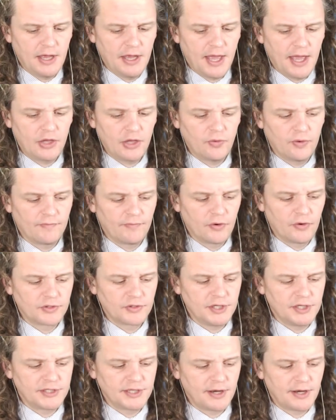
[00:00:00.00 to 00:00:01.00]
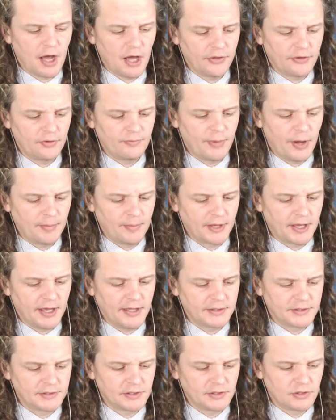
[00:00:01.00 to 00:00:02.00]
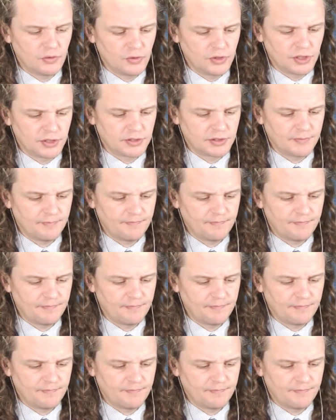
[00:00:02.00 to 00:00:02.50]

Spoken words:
at universities and other public institutions.